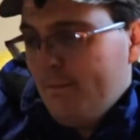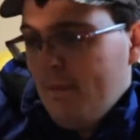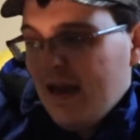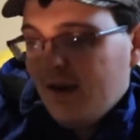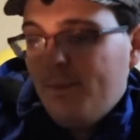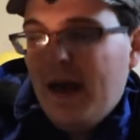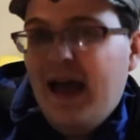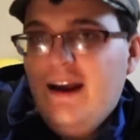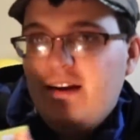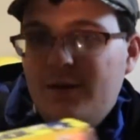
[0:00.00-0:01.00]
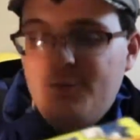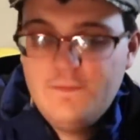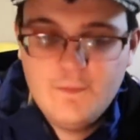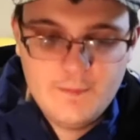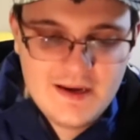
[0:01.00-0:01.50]
Mega Pack
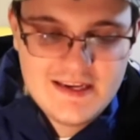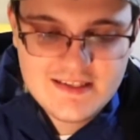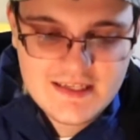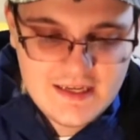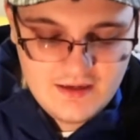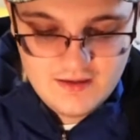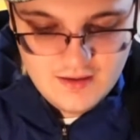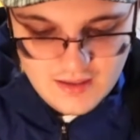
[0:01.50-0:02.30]
for PC.